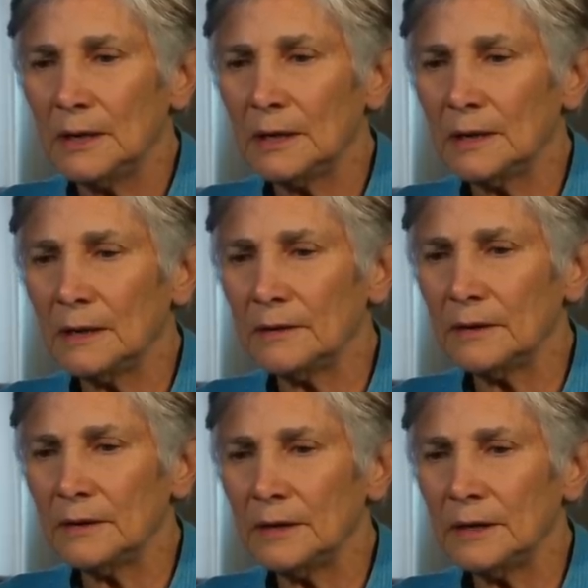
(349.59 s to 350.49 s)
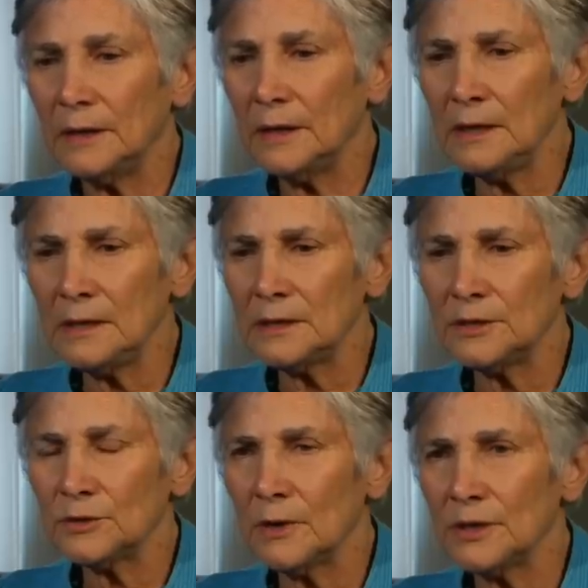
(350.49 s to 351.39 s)
And I think that in any
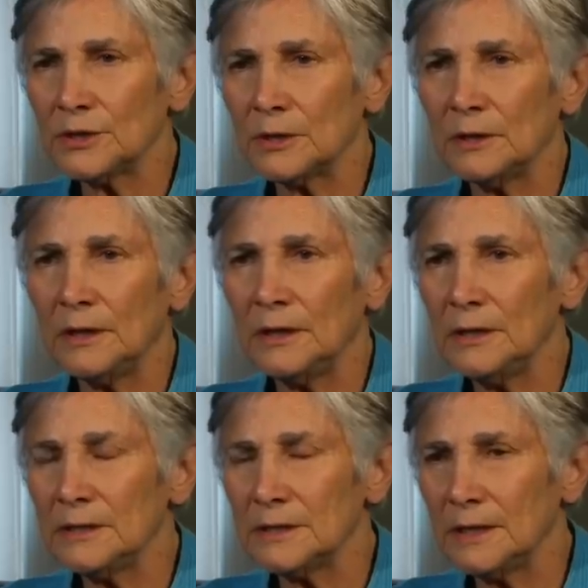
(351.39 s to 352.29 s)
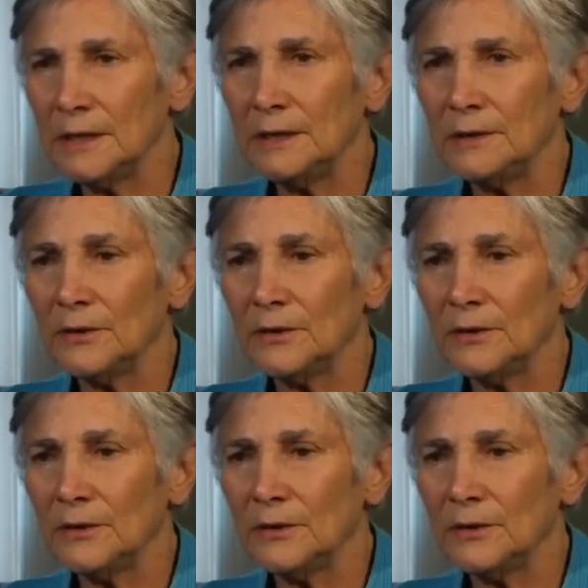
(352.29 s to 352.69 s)
situation, in any city,